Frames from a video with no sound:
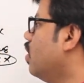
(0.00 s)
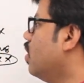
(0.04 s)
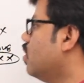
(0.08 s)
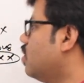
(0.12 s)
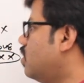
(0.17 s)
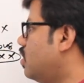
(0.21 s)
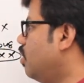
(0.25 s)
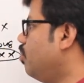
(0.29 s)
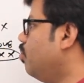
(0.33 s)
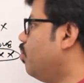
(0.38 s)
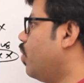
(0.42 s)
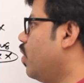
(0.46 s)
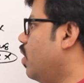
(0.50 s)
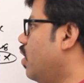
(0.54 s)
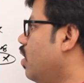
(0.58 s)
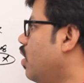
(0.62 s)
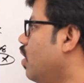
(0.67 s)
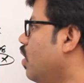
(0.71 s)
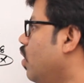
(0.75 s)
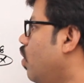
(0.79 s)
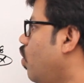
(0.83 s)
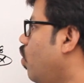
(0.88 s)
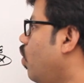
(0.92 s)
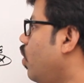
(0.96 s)
Simple.
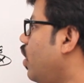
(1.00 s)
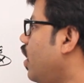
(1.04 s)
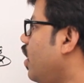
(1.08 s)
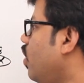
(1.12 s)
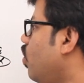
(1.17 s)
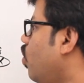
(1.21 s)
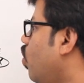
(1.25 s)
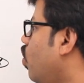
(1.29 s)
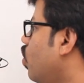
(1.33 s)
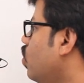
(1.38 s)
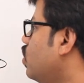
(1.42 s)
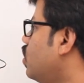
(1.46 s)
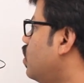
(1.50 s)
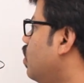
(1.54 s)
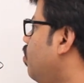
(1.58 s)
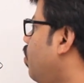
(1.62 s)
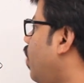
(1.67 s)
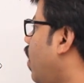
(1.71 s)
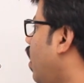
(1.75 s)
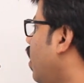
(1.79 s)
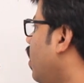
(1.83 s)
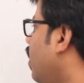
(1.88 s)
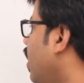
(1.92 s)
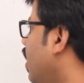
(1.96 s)
Only host
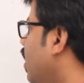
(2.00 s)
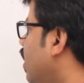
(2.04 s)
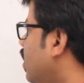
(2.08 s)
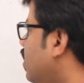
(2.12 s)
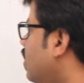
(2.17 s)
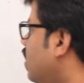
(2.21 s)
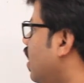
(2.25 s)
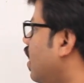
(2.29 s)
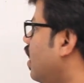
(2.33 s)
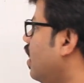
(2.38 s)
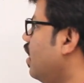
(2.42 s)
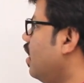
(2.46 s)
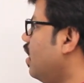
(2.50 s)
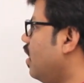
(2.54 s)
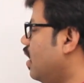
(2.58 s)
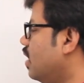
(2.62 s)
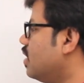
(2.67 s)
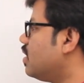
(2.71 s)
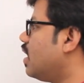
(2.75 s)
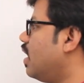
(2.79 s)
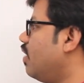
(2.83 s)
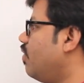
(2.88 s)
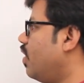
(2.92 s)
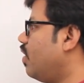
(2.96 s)
part initially
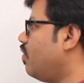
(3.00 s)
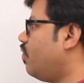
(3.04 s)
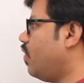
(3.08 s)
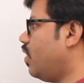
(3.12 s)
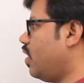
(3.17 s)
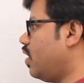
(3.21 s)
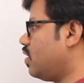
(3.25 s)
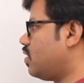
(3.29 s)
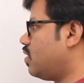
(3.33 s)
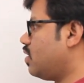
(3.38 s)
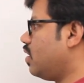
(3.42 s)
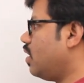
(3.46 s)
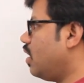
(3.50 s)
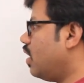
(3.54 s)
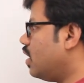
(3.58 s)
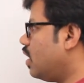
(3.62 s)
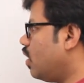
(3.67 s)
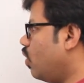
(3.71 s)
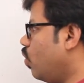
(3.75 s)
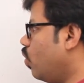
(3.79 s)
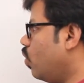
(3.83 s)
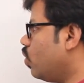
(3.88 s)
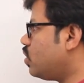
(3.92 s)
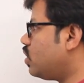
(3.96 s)
is given for us, and
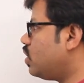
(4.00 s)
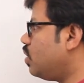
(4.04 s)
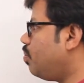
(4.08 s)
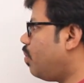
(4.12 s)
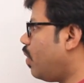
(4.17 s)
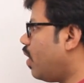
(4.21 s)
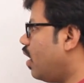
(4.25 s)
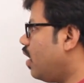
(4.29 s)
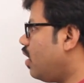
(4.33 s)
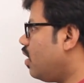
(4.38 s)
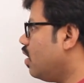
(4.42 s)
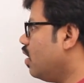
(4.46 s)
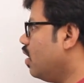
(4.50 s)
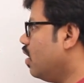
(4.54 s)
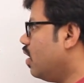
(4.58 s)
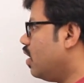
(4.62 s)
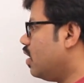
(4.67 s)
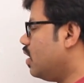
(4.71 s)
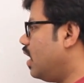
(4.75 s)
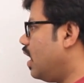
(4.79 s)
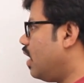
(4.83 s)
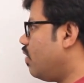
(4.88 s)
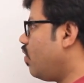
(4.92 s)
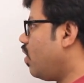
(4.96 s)
the host part
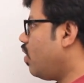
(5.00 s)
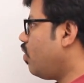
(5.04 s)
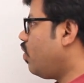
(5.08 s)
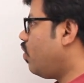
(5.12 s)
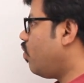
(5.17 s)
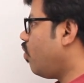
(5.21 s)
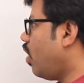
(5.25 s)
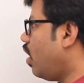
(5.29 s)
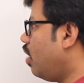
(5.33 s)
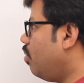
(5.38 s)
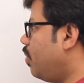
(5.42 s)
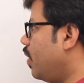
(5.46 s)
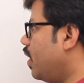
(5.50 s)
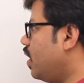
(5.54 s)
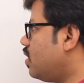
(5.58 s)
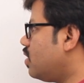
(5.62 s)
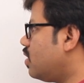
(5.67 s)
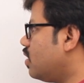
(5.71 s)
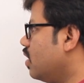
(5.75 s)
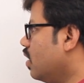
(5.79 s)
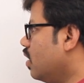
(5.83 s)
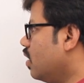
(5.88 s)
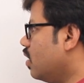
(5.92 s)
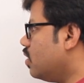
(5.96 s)
there were 12
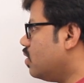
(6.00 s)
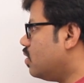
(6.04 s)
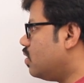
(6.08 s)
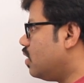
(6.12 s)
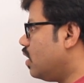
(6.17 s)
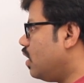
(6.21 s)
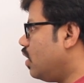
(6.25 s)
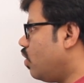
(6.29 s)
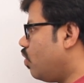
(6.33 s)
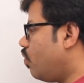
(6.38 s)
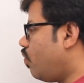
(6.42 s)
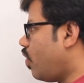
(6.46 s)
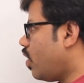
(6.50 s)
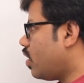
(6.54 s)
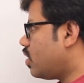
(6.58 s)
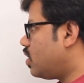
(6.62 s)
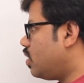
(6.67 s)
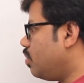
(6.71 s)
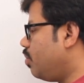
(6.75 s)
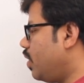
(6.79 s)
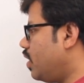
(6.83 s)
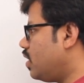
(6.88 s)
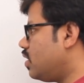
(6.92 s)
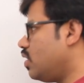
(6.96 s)
bits. 0, first
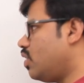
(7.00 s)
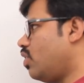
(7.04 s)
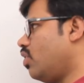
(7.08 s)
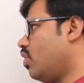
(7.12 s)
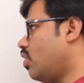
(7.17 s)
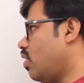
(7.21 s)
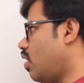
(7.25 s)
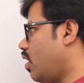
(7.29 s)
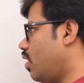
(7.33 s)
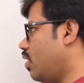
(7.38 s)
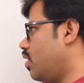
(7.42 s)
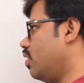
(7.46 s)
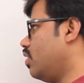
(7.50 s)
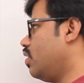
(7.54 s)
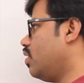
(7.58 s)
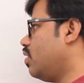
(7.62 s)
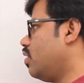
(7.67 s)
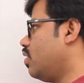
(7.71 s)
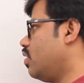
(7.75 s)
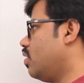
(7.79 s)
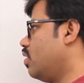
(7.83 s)
bit 0 gone.